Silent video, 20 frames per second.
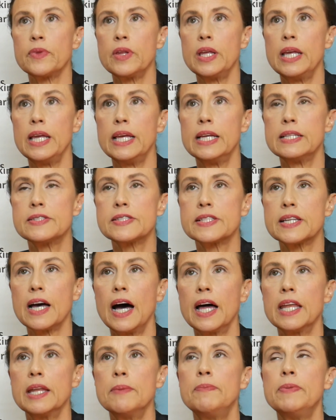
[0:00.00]
it's
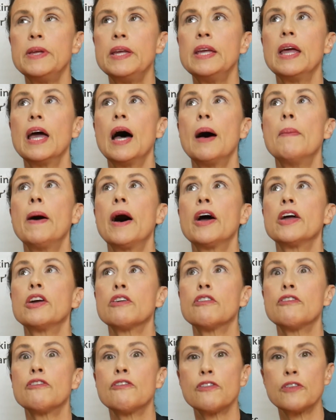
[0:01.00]
got to be about
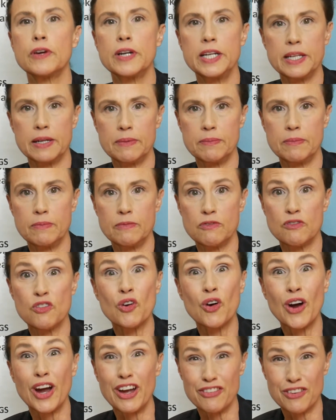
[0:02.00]
your freedom
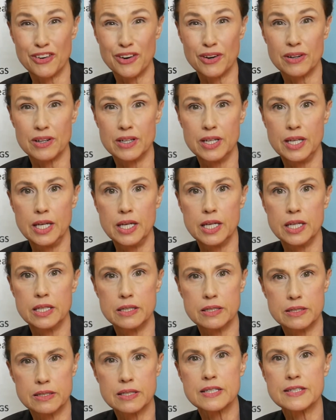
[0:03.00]
forever.
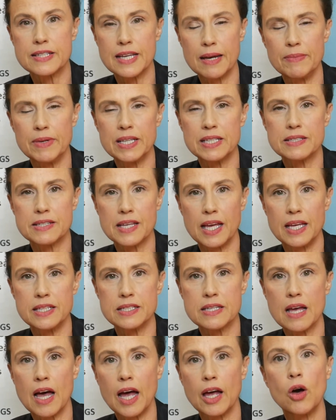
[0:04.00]
Does that make
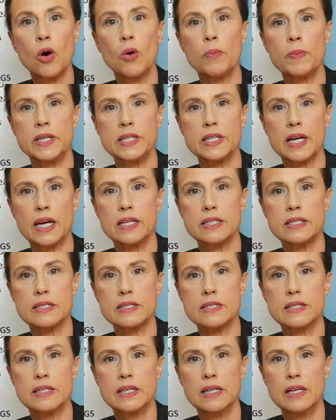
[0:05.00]
sense? I hope it
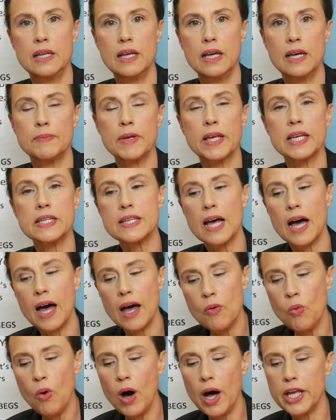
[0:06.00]
does. Because
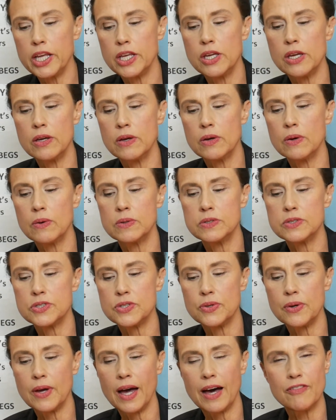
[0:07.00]
I want you
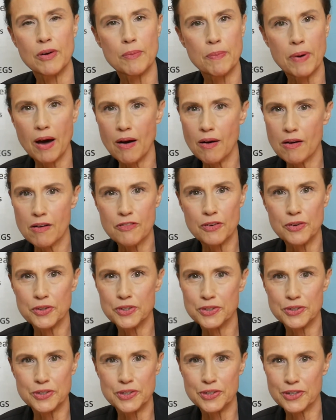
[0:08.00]
to have a powerful
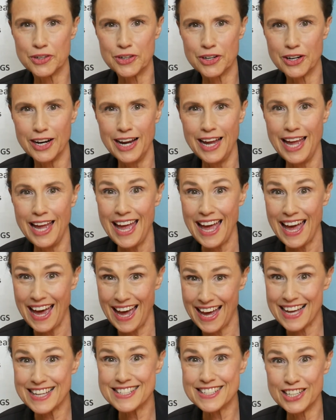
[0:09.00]
new year
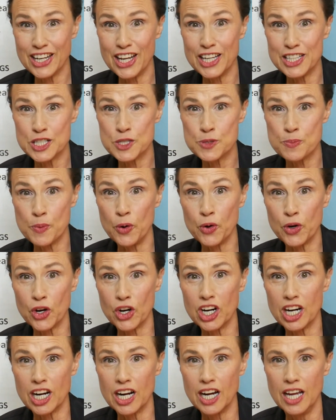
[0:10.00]
as a
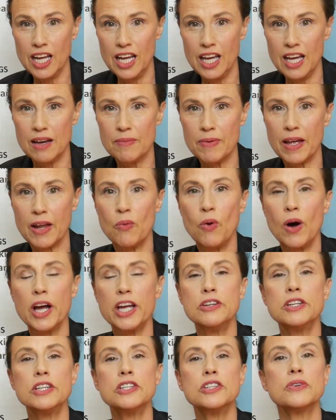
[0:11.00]
non-smoker, but I want
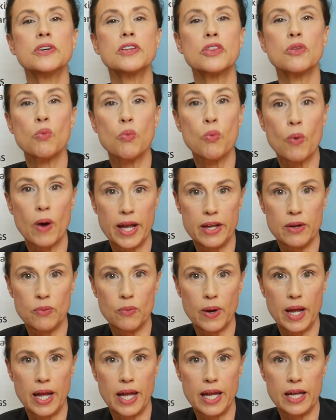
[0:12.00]
you to do it the right
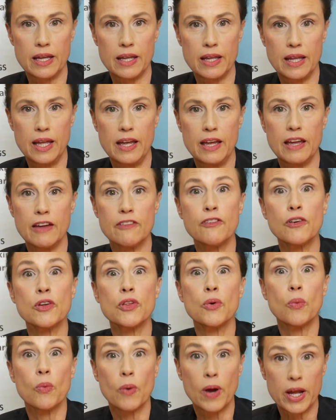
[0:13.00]
way. and for
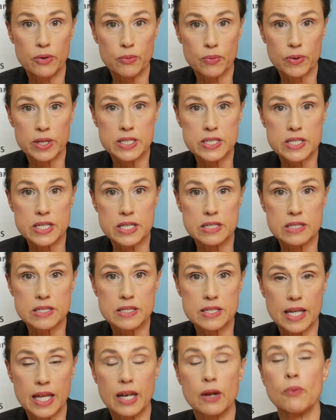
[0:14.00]
the right
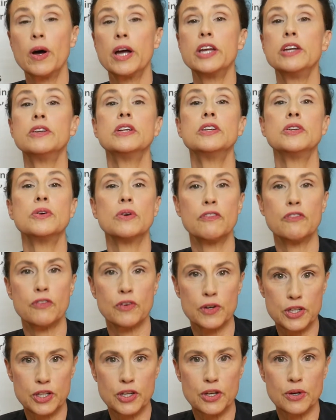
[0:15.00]
reasons. And I want you to do it
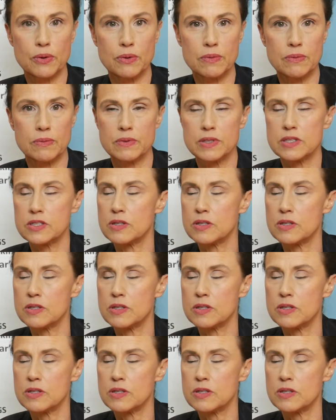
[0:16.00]
for you. It's the